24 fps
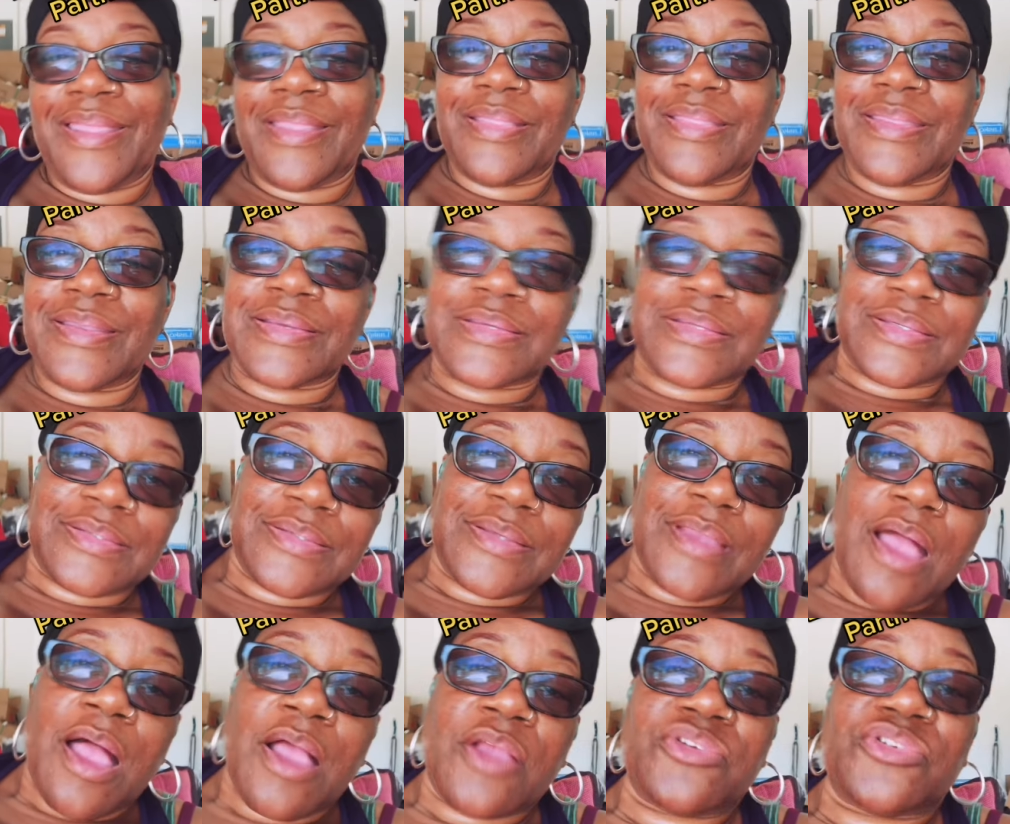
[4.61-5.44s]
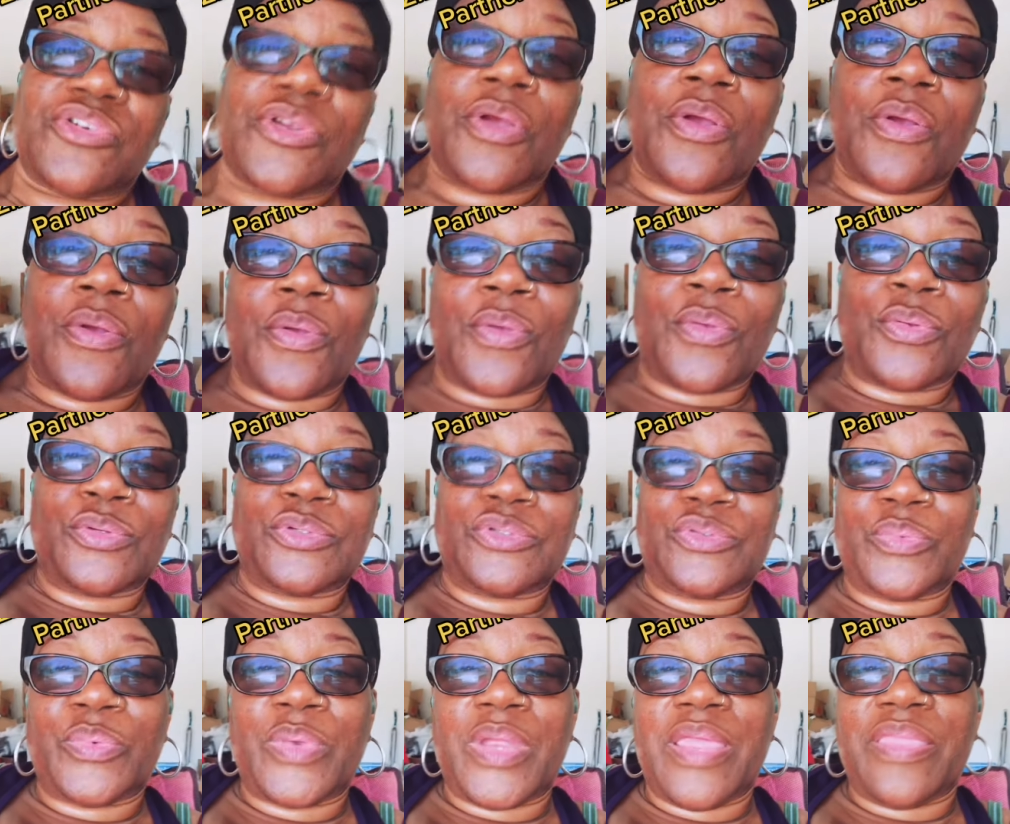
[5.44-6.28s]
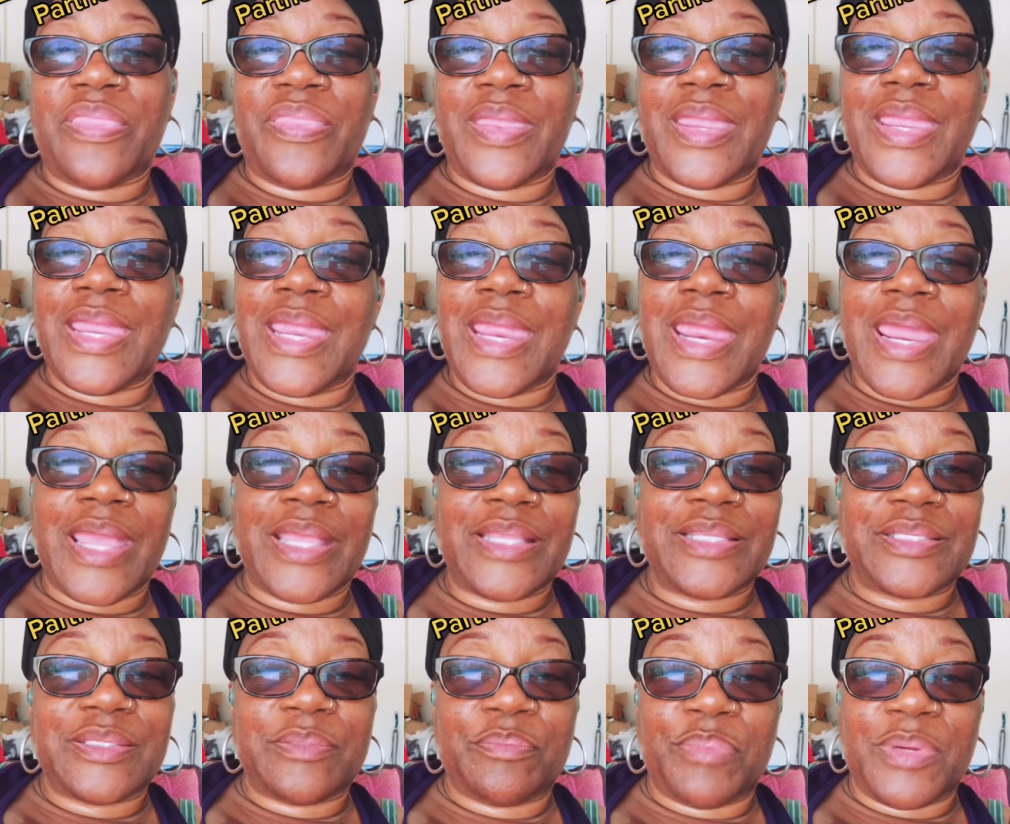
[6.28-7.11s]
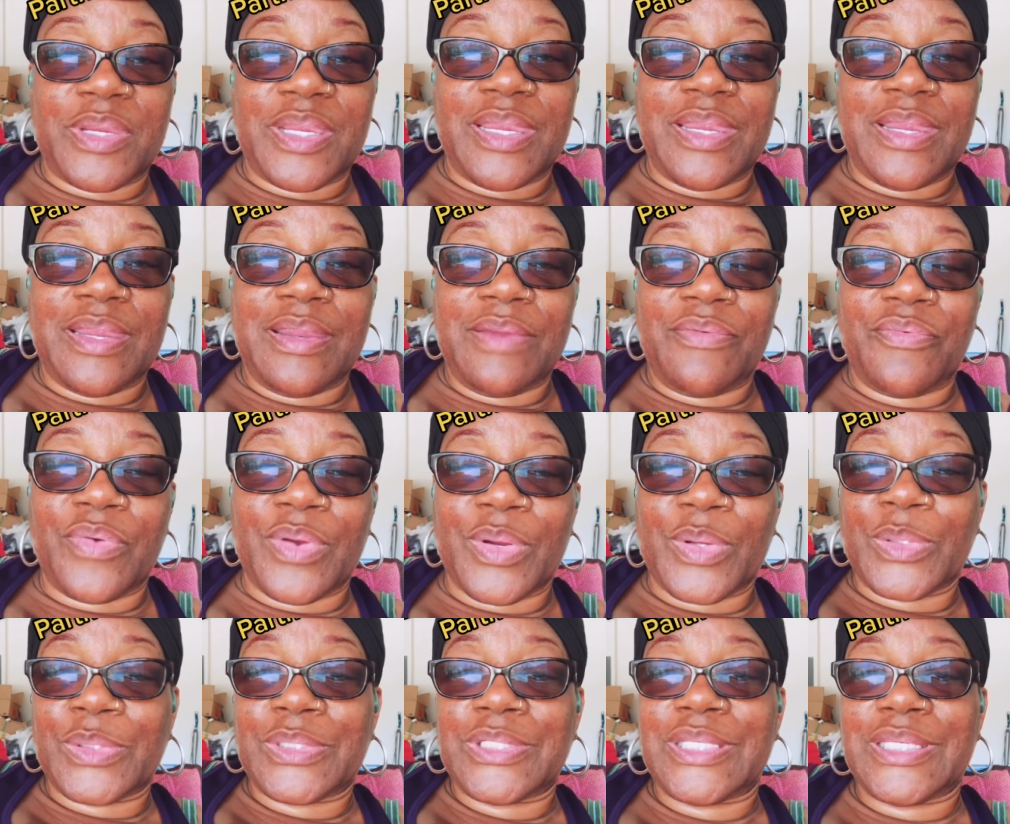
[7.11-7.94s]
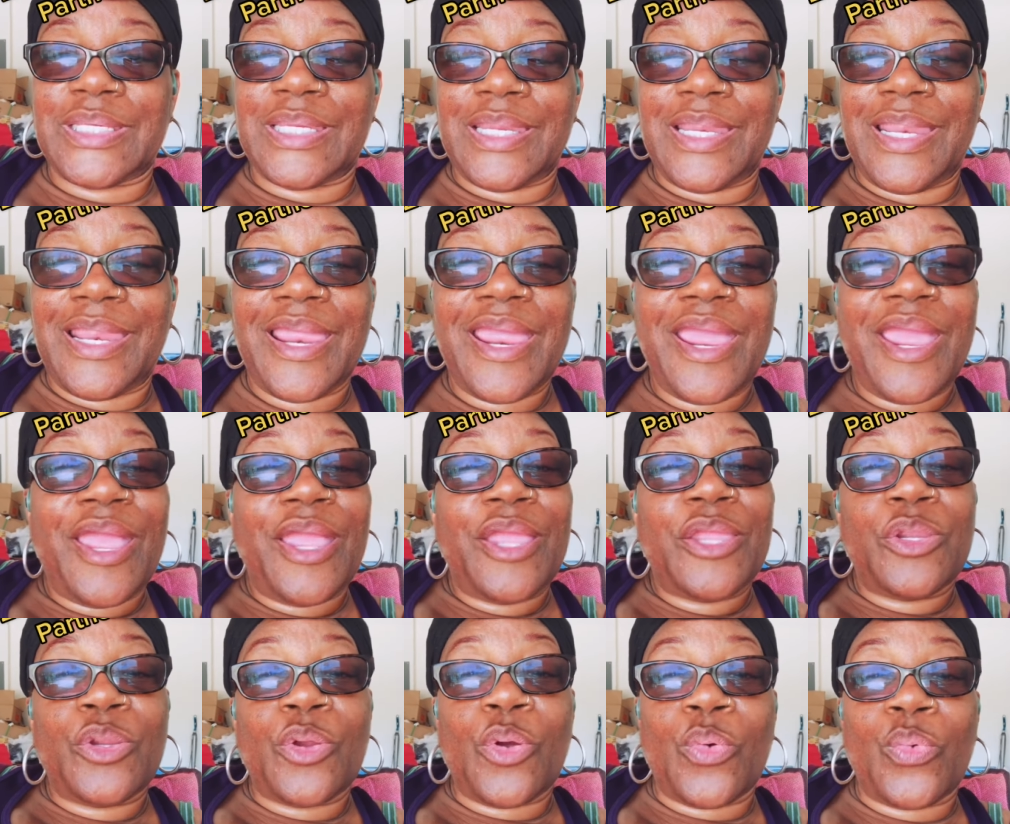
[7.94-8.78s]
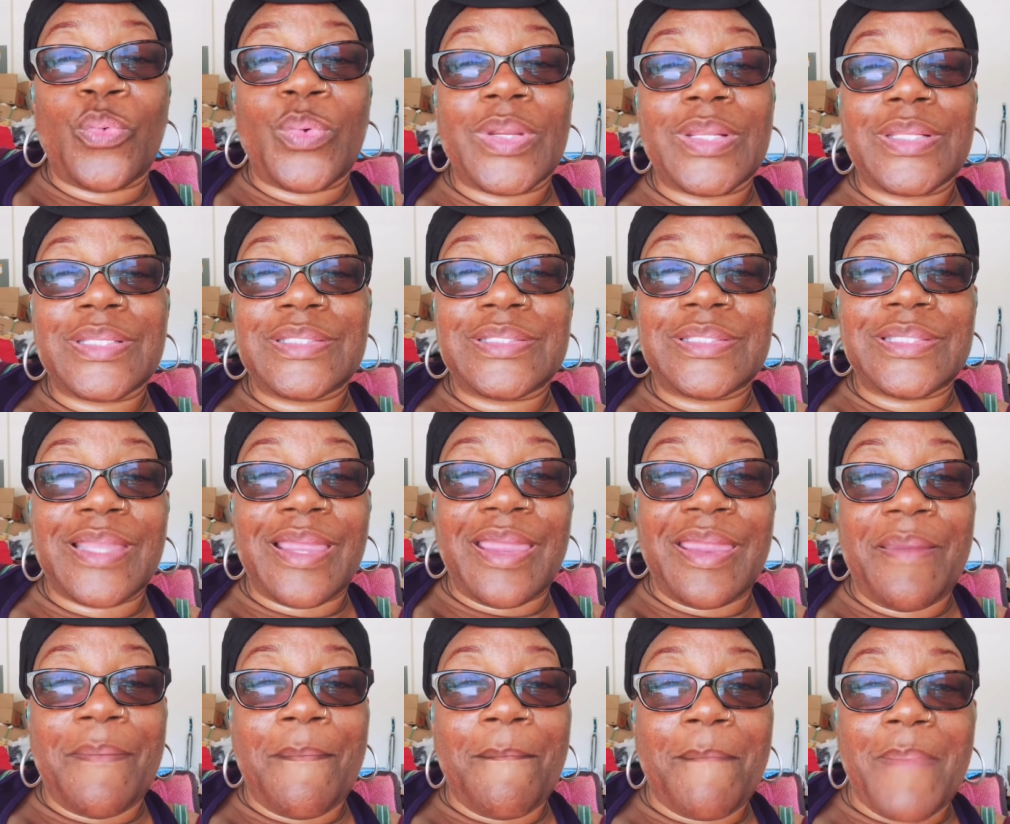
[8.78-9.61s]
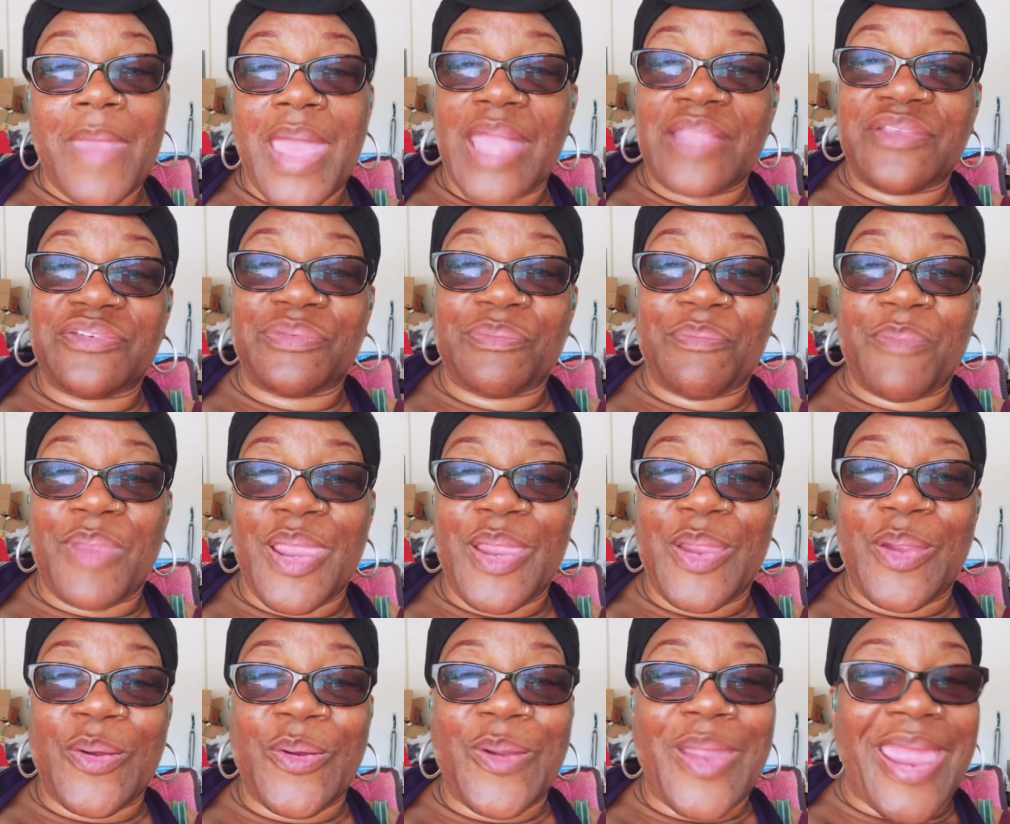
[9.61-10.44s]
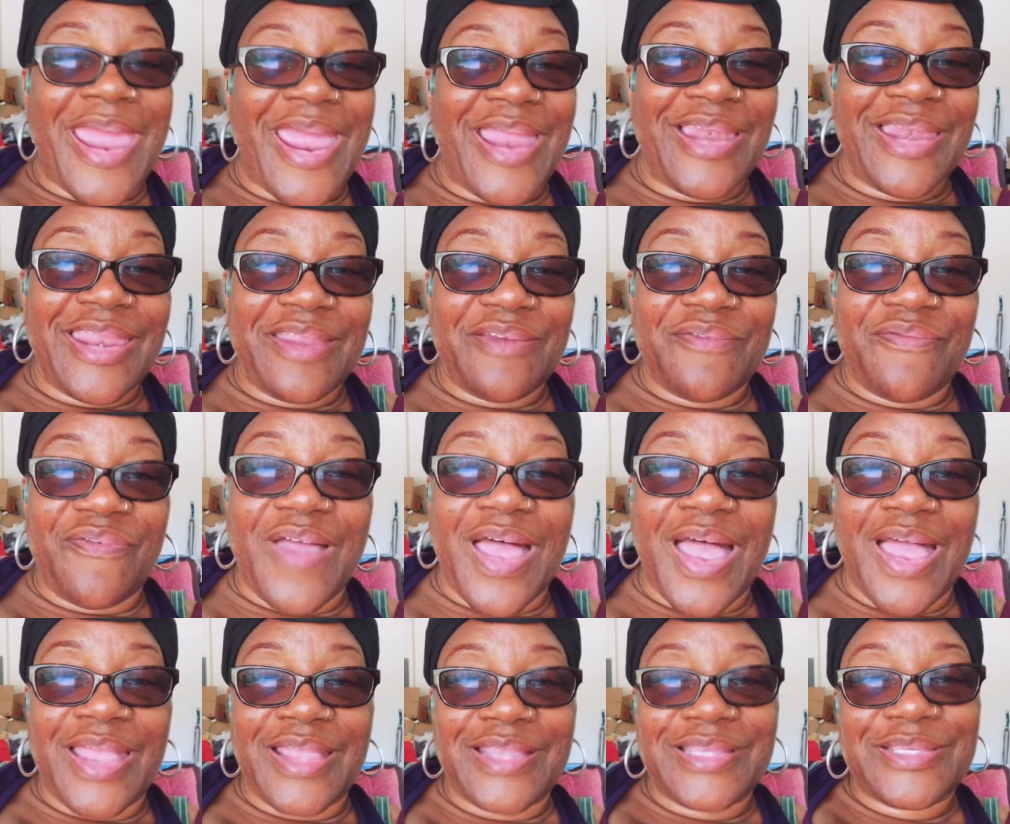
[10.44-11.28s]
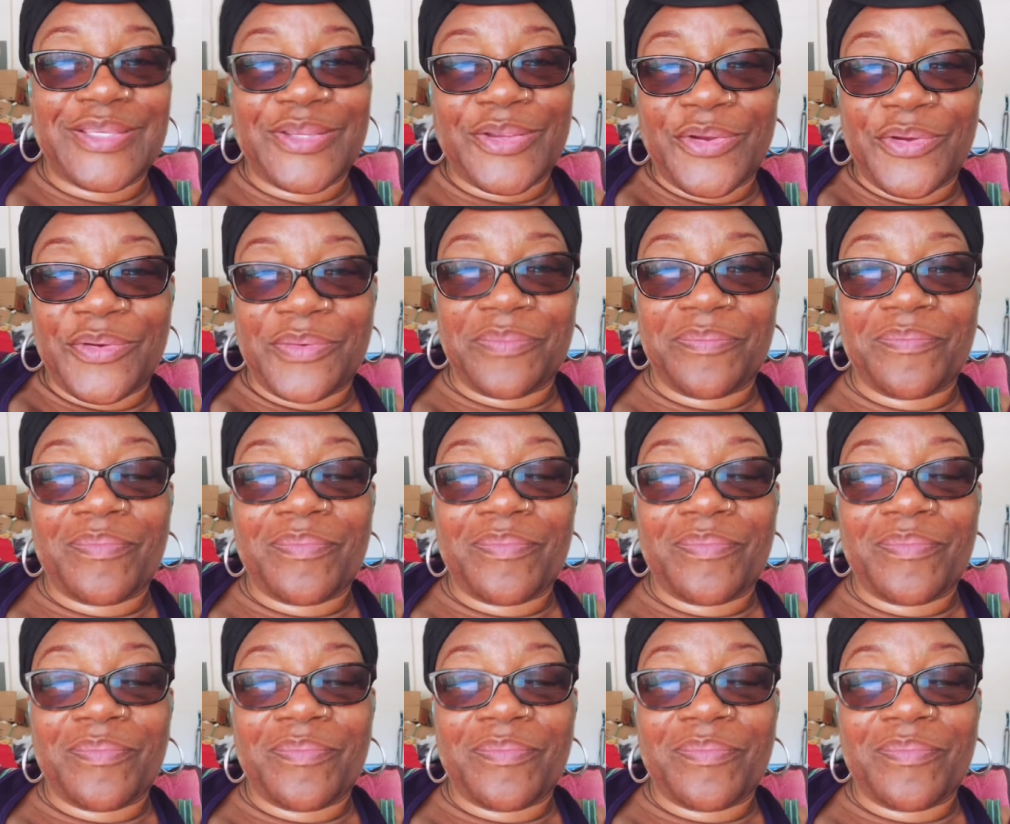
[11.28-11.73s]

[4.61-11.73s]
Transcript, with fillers: This is Tasha Olds with eXp Realty, your real estate matchmaker and advisor.